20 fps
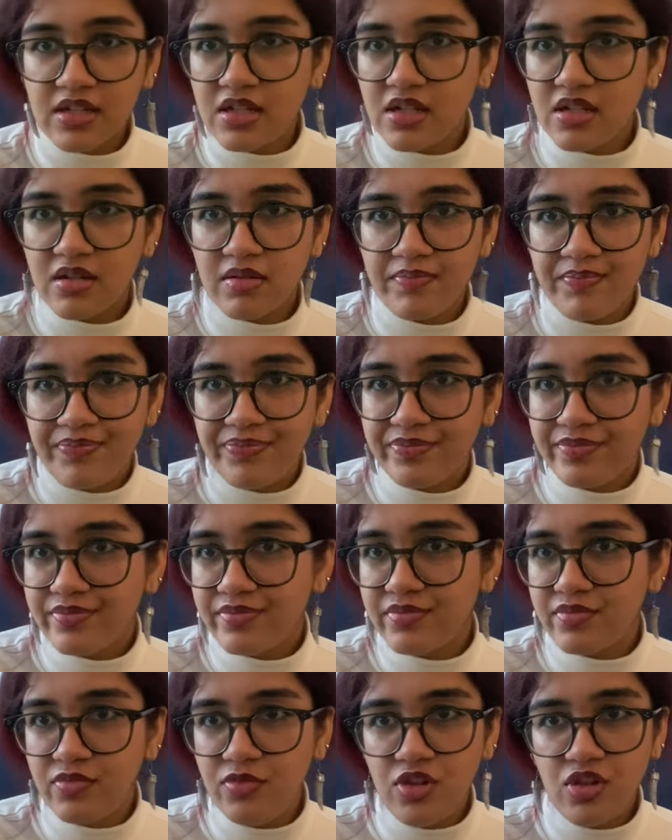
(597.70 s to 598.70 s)
a
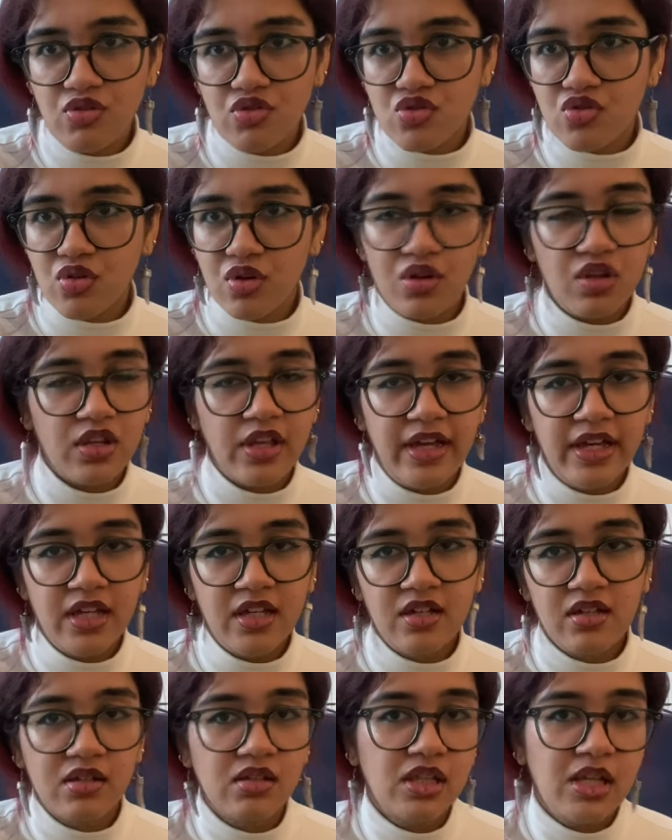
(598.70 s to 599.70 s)
neutral
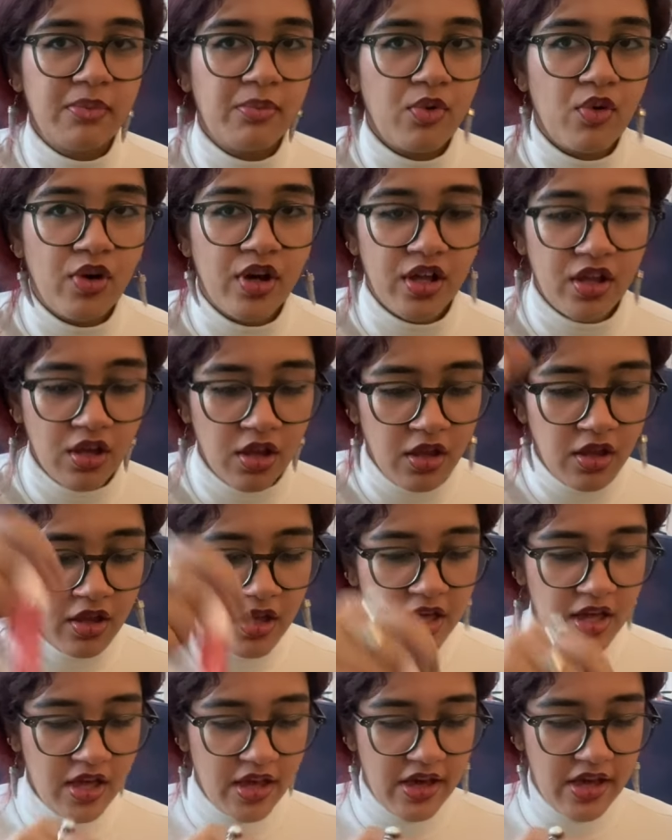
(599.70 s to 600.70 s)
like lip oil.
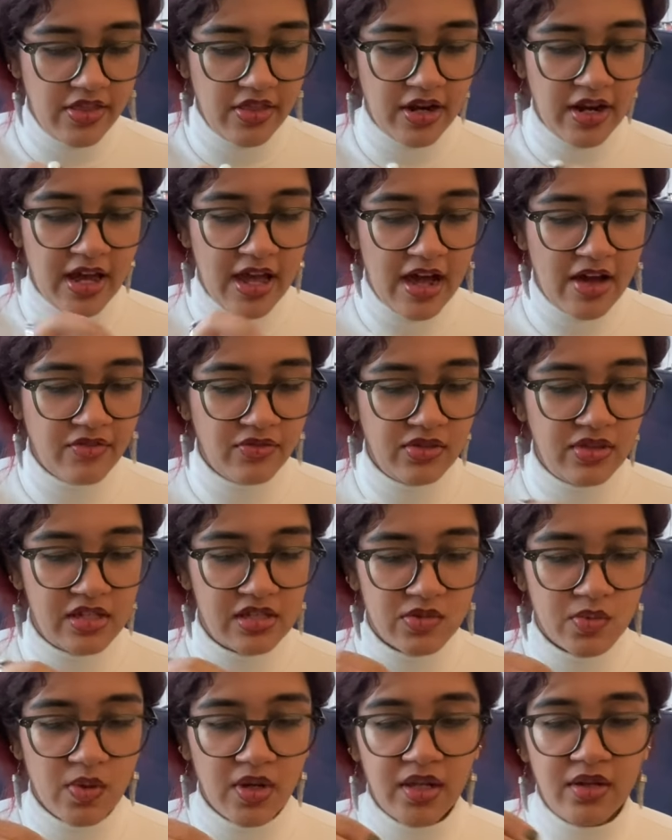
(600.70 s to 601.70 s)
And then I have
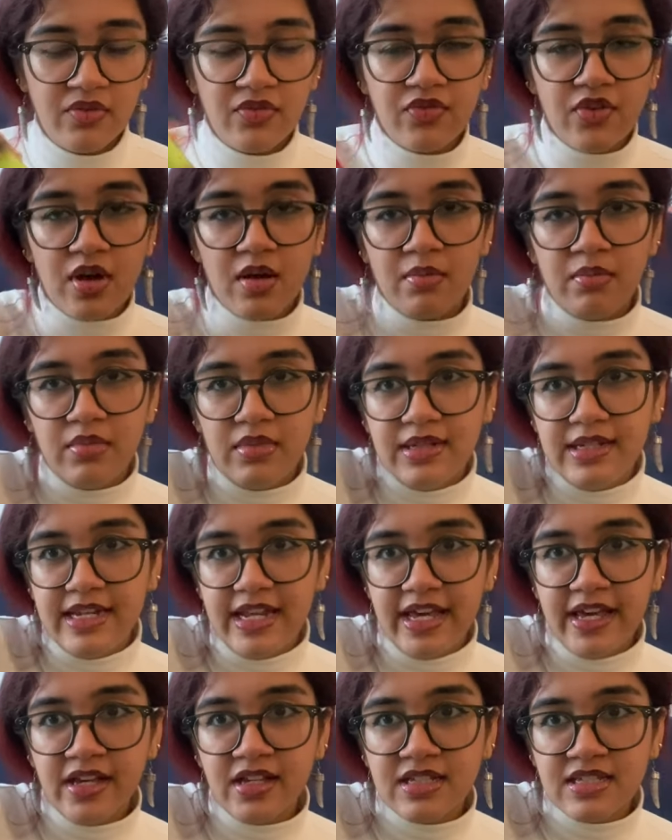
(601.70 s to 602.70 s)
this one from
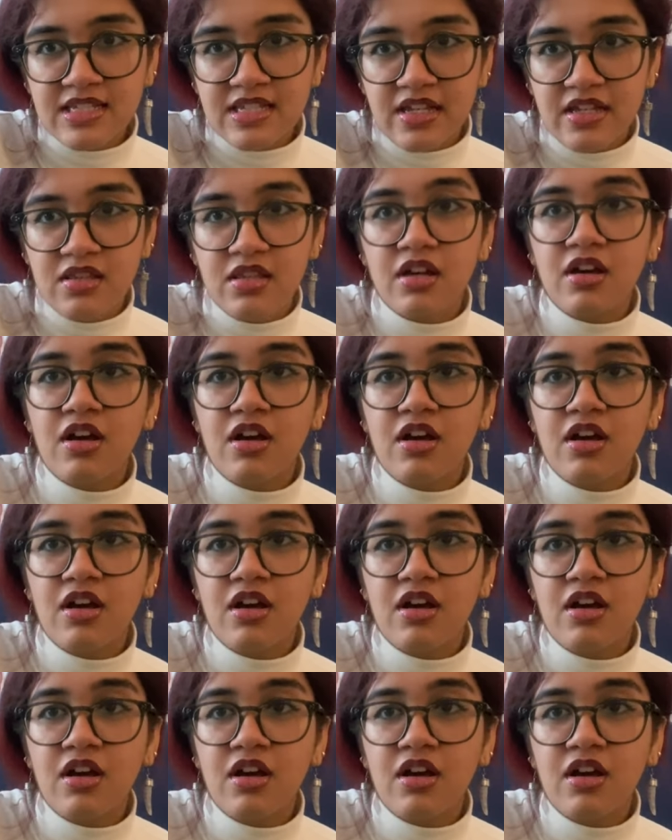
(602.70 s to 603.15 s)
NYX in the